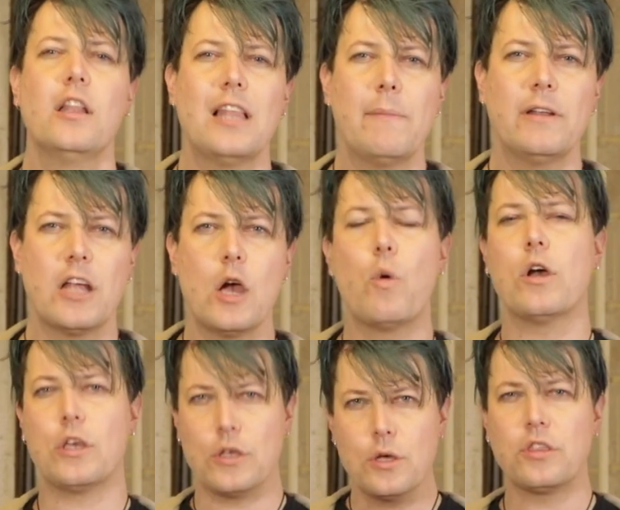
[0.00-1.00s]
Let me know
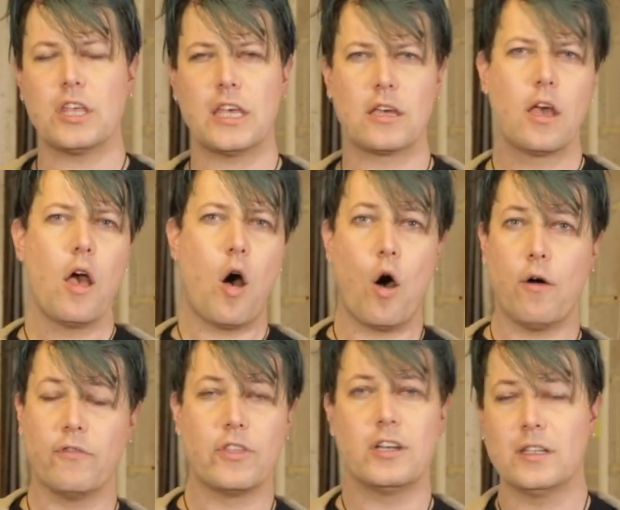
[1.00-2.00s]
what you think
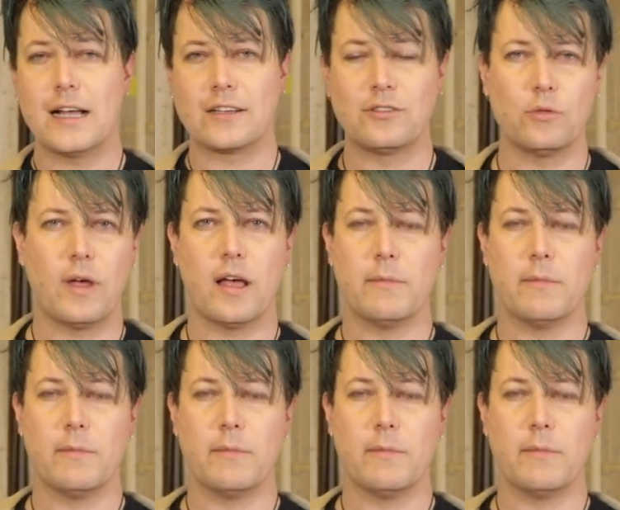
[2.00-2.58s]
of the Deluxe